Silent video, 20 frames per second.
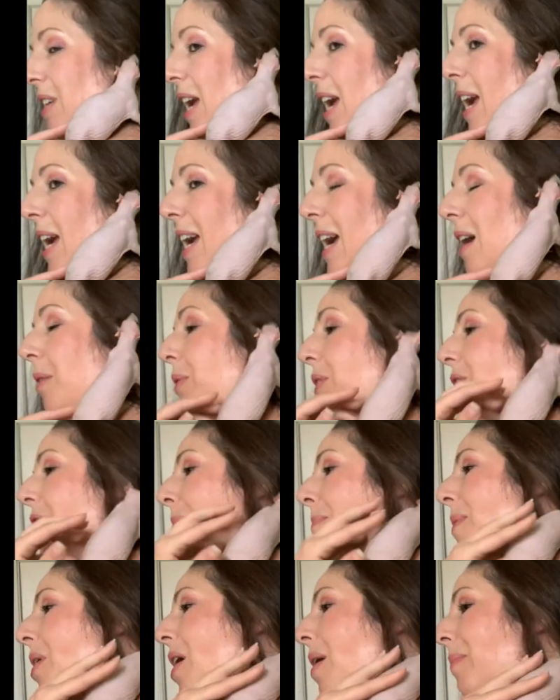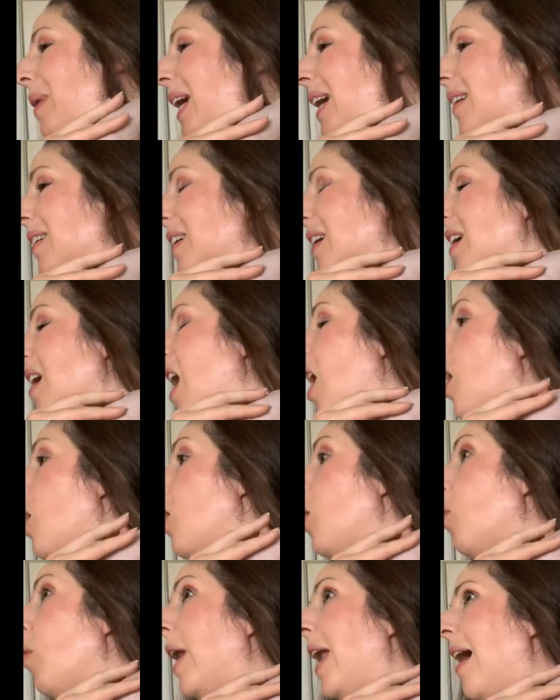to hang out with her mommy.
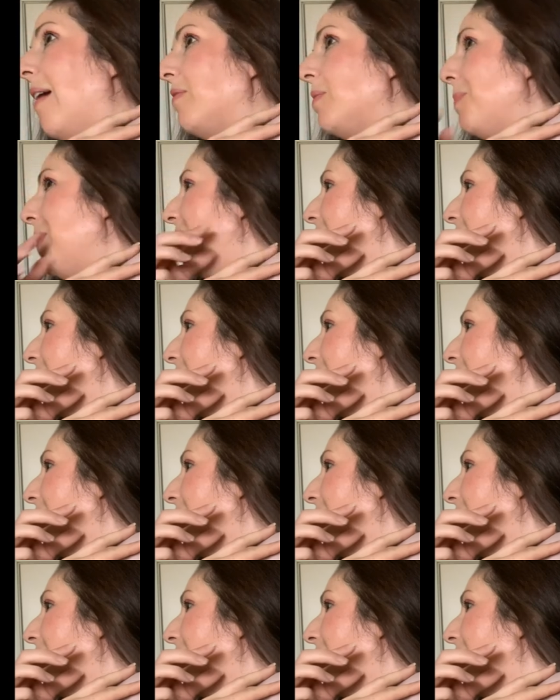Oh, and I have to be